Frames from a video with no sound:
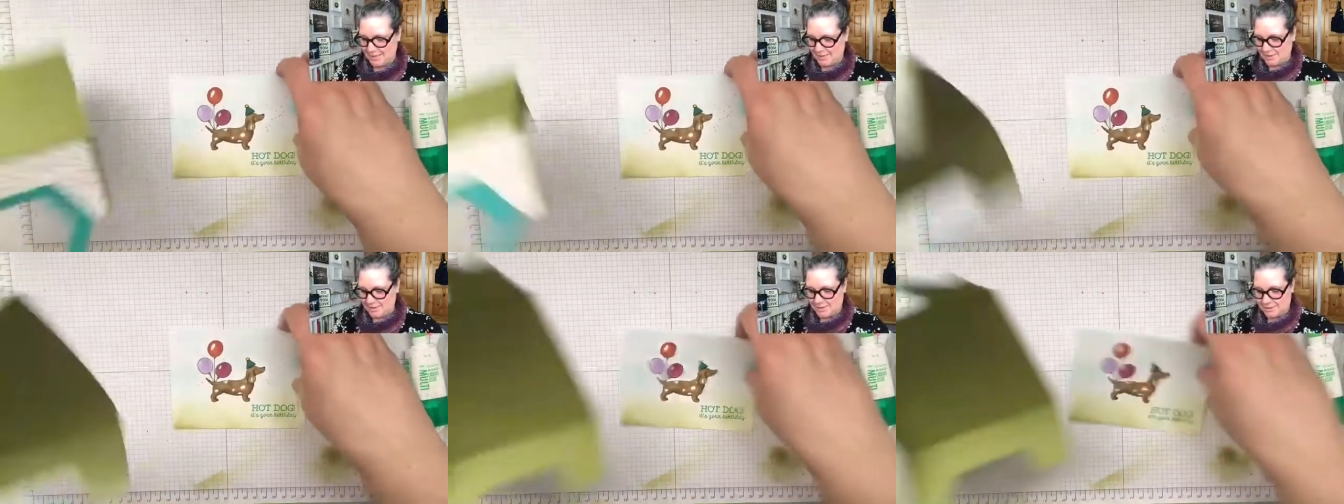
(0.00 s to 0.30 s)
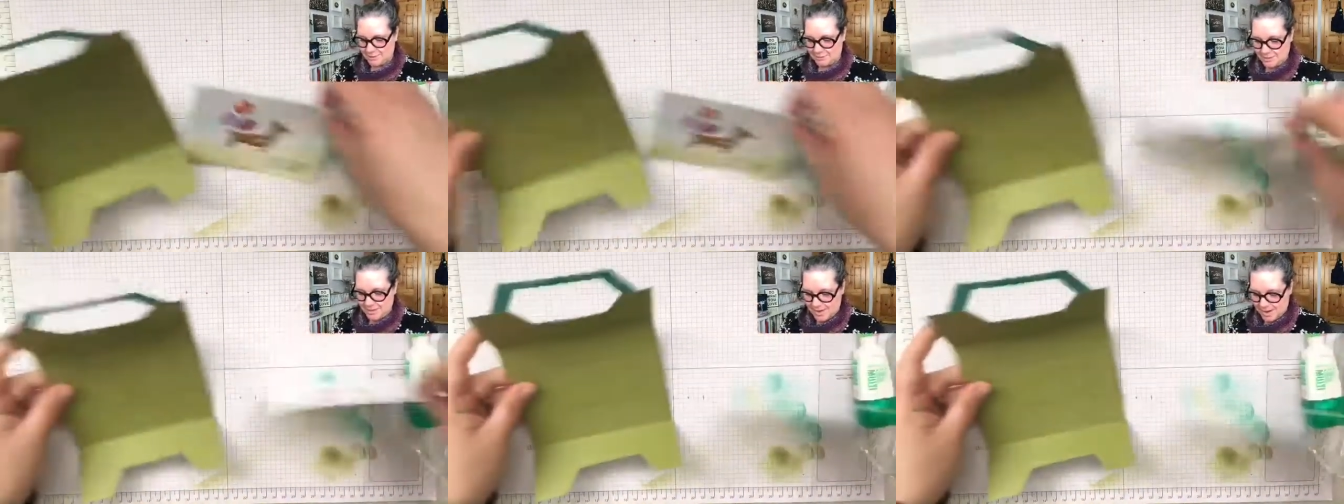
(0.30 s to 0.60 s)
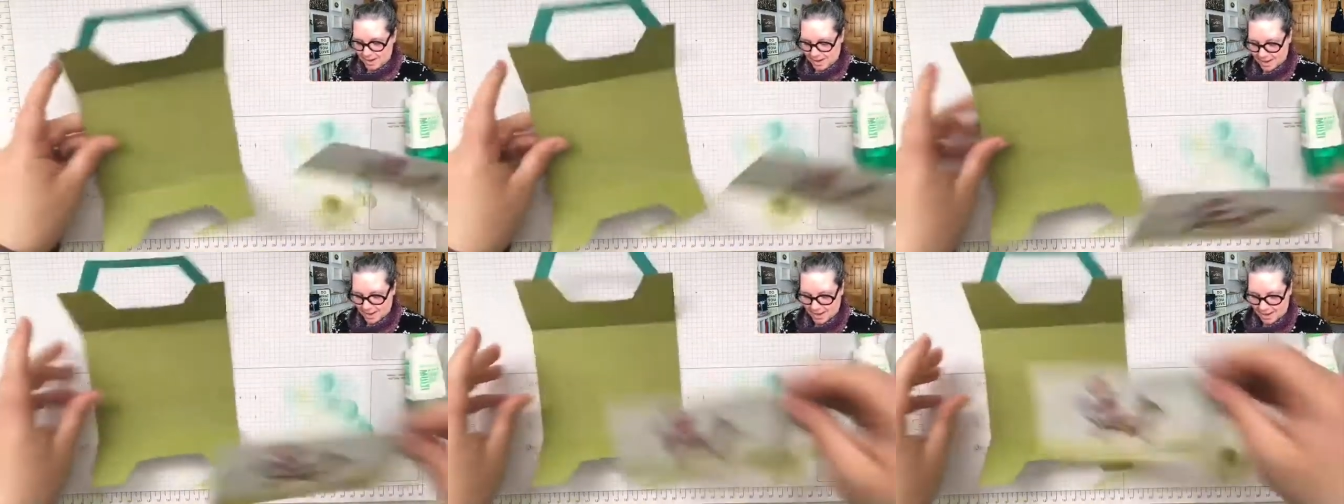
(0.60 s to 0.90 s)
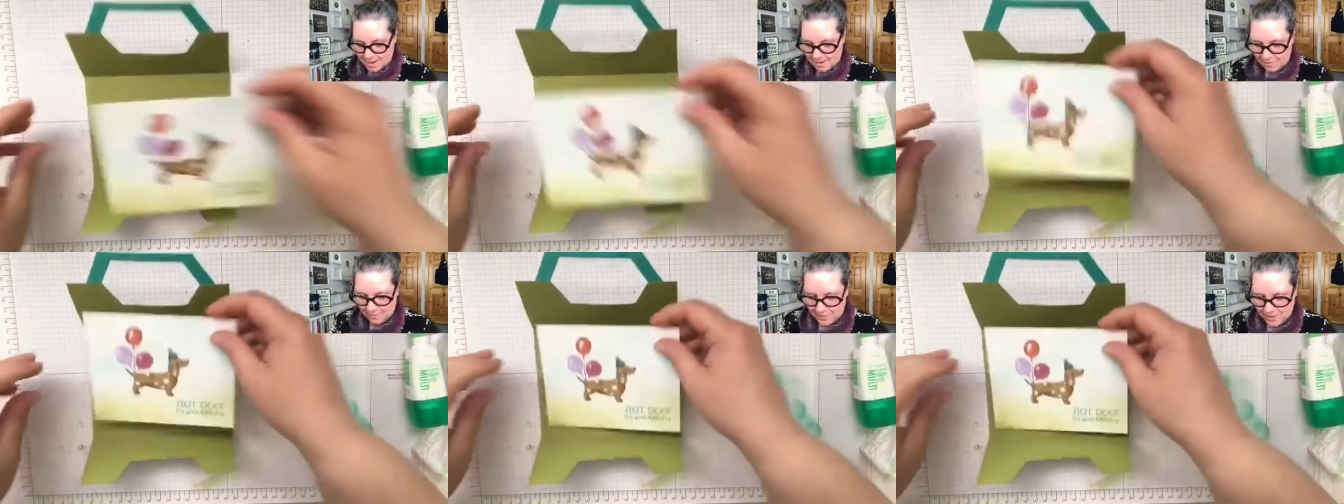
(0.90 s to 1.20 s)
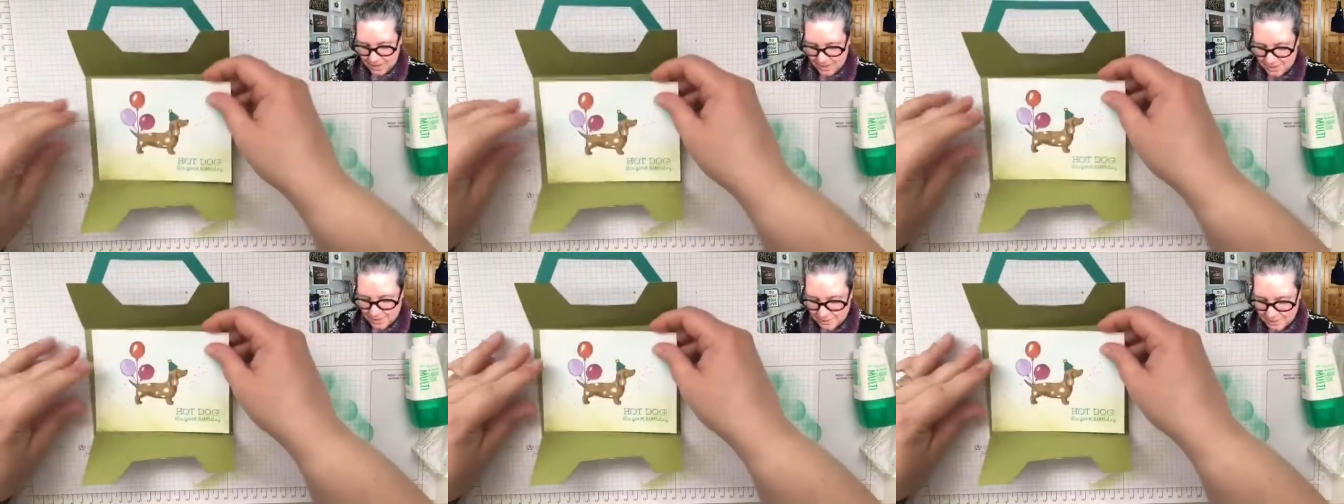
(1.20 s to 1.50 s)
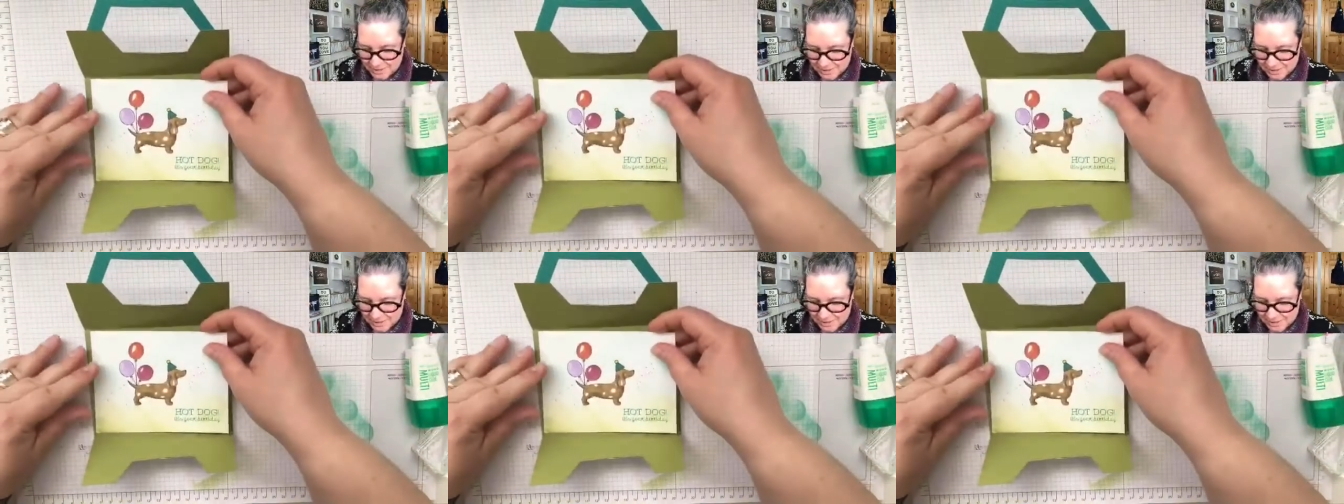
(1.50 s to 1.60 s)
So now we get to